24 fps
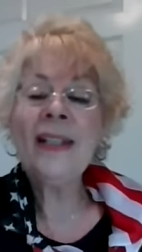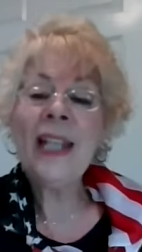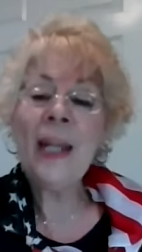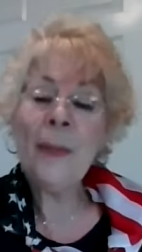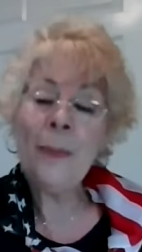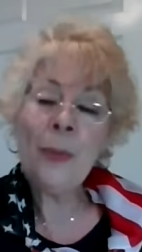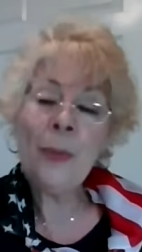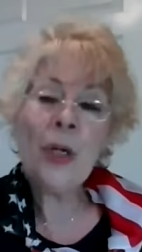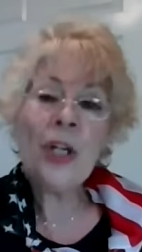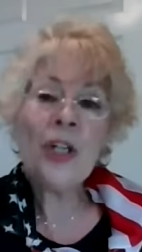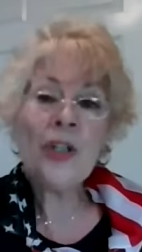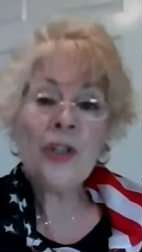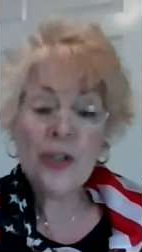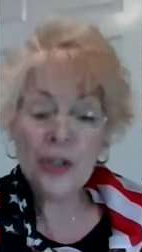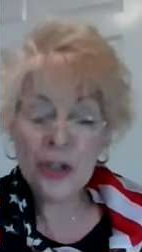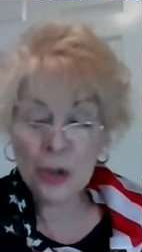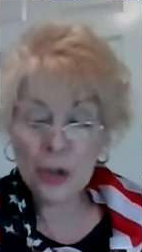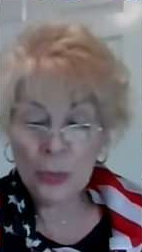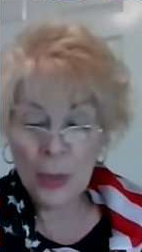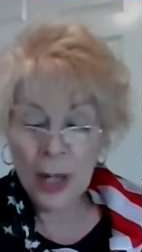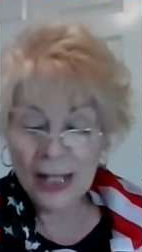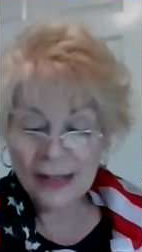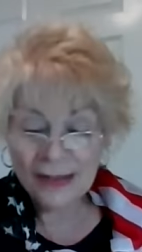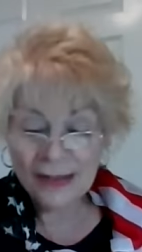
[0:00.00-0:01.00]
They preached
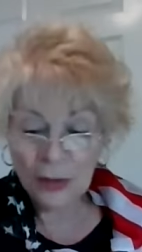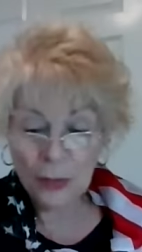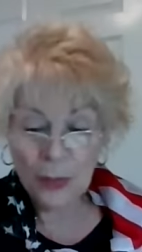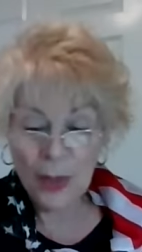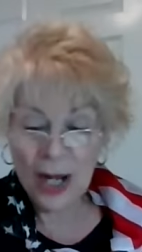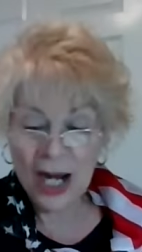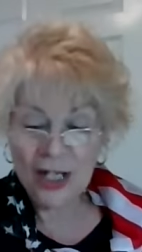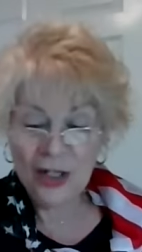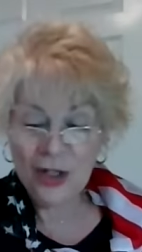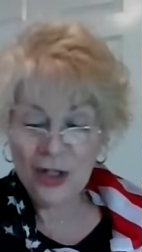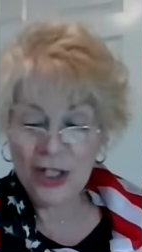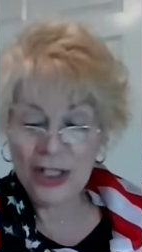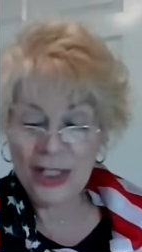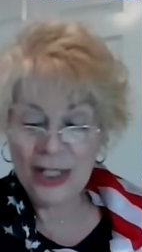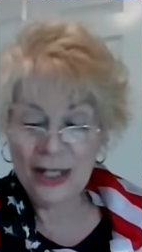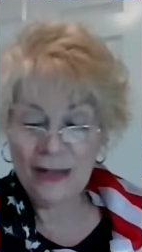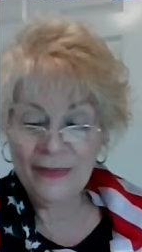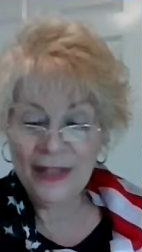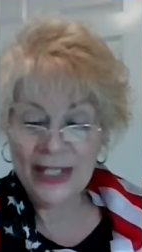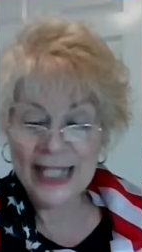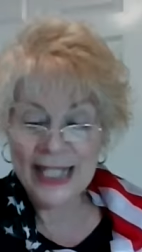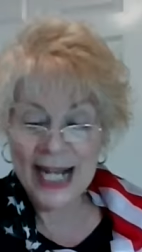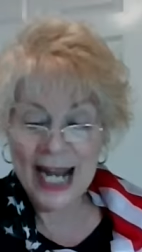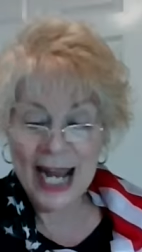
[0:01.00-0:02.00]
the resurrection
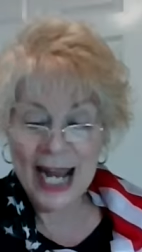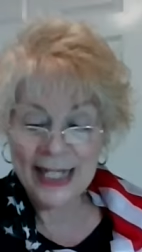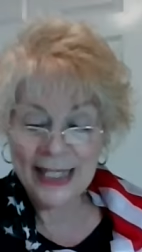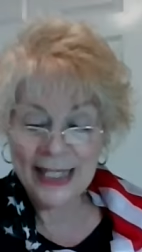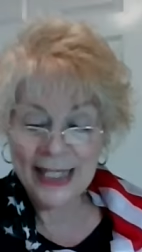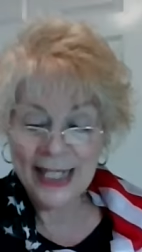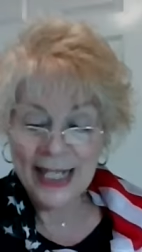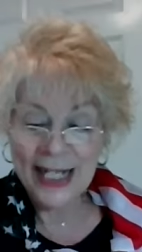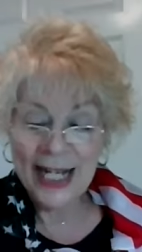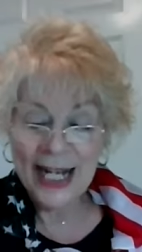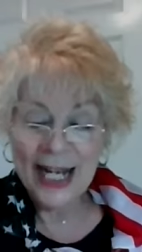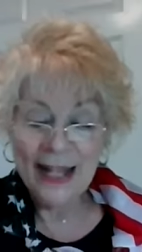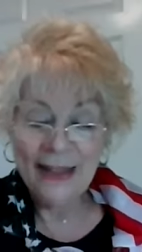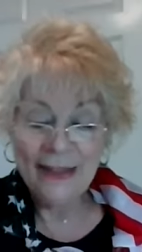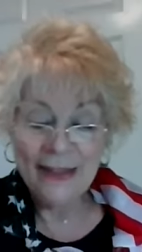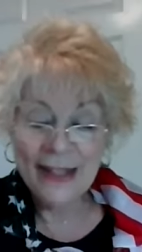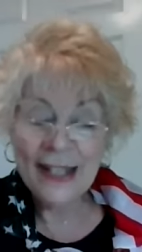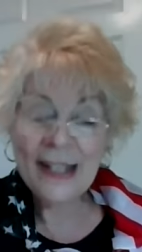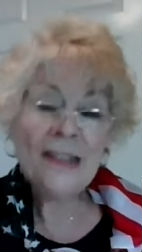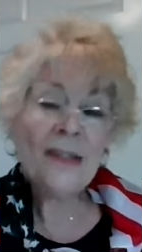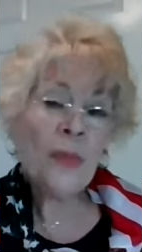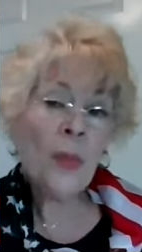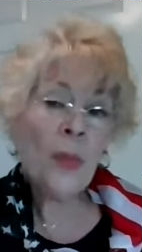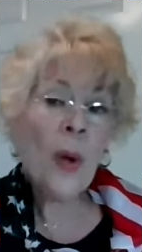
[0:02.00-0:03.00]
of the dead.
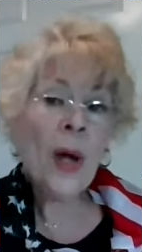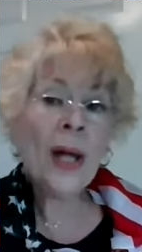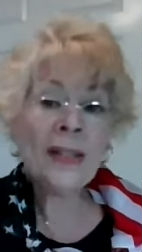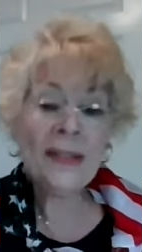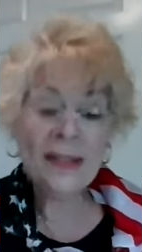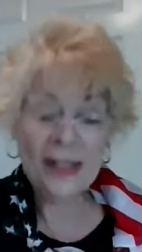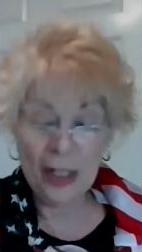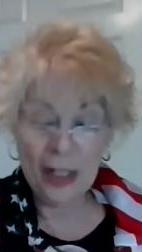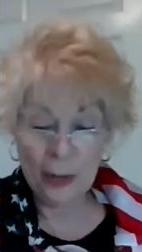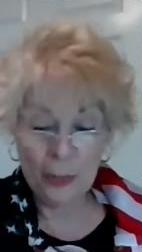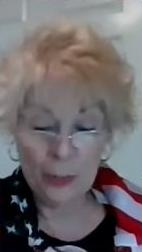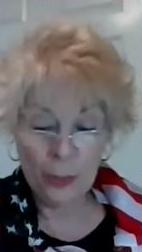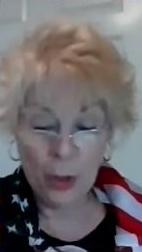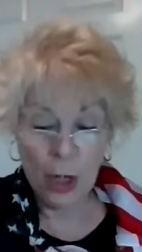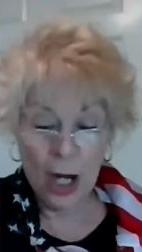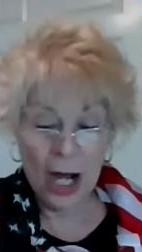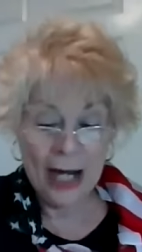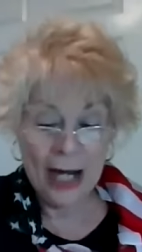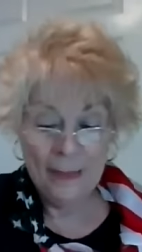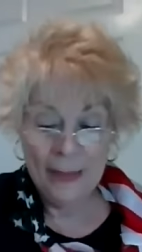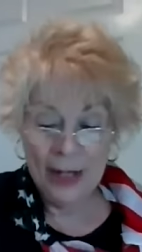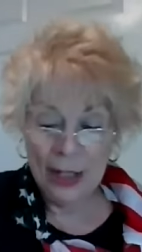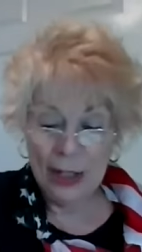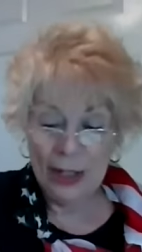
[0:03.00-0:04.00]
This was their
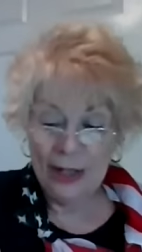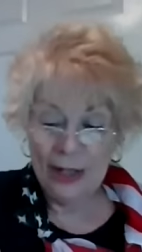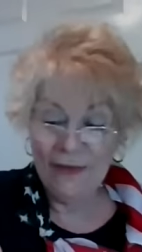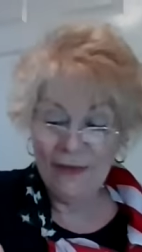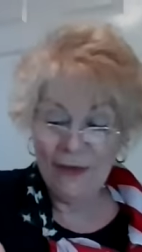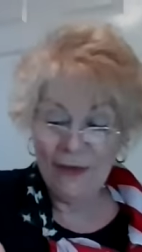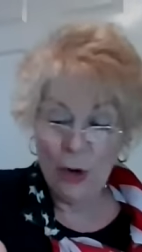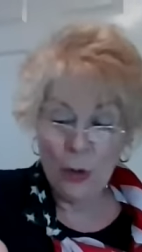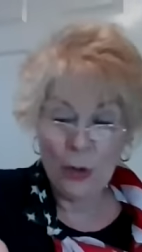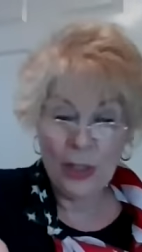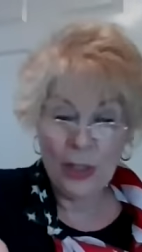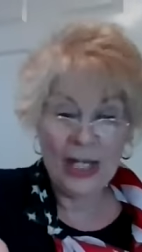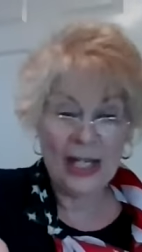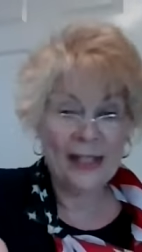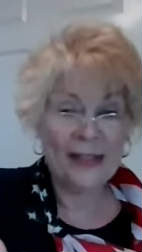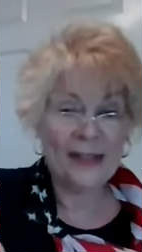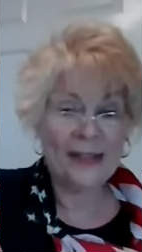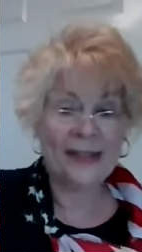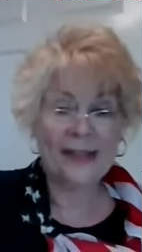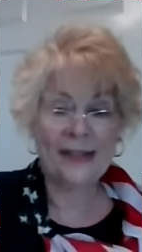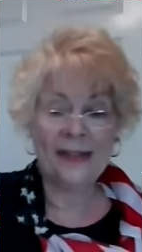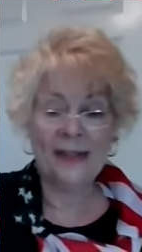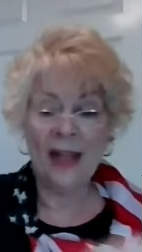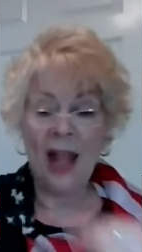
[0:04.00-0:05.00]
primary
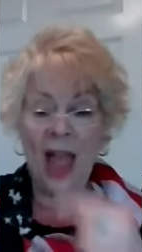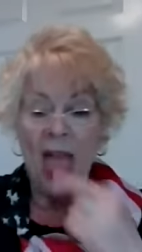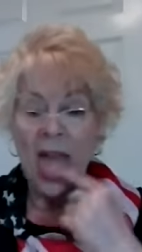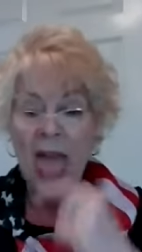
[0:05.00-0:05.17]
focus,